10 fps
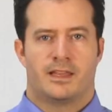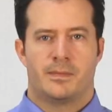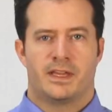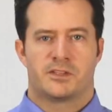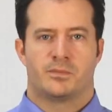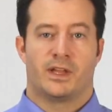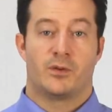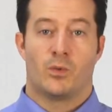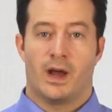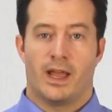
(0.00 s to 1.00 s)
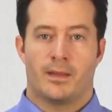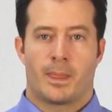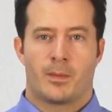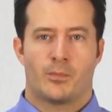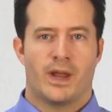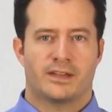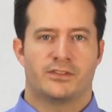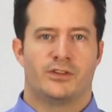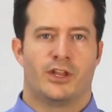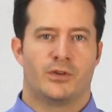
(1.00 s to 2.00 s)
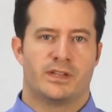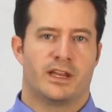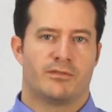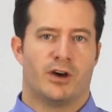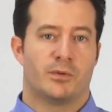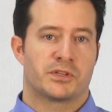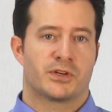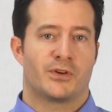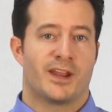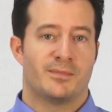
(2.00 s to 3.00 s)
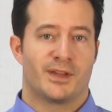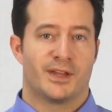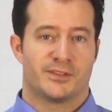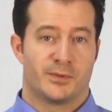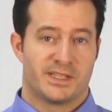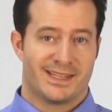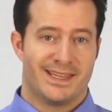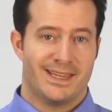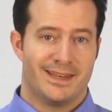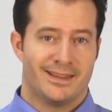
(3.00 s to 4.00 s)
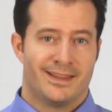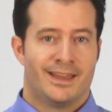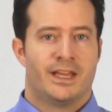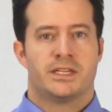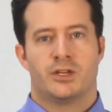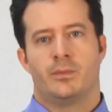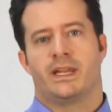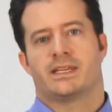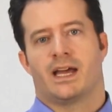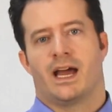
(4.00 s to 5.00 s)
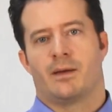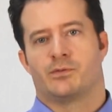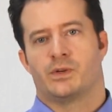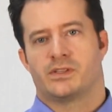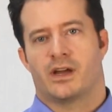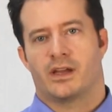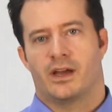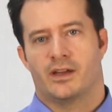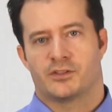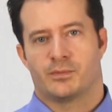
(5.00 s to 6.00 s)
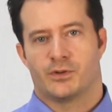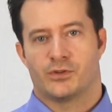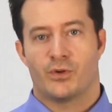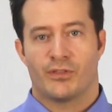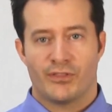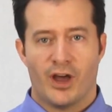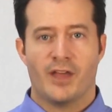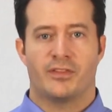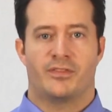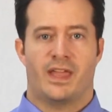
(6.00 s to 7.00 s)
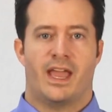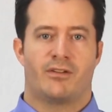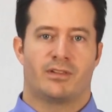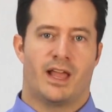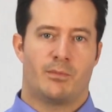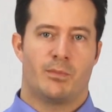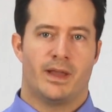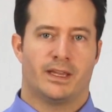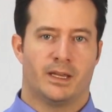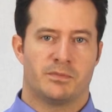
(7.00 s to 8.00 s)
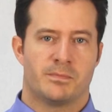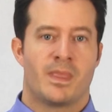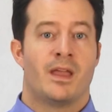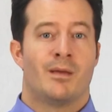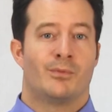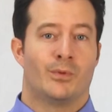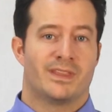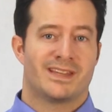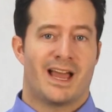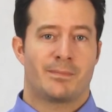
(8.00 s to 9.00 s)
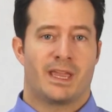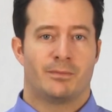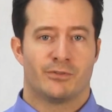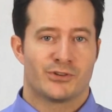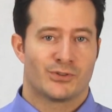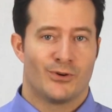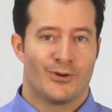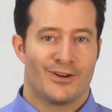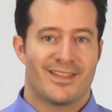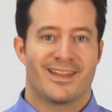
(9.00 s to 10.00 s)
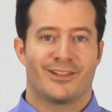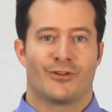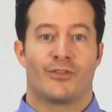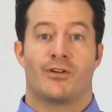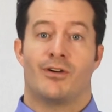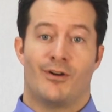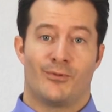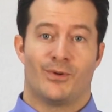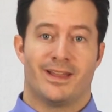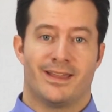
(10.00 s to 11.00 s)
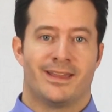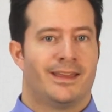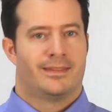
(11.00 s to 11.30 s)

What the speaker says: Let me explain why. PracticeStudio DataVault was created because there was a need. Too many times we saw customers who thought that they had reliable backups, but when the time came to restore, they learned the hard way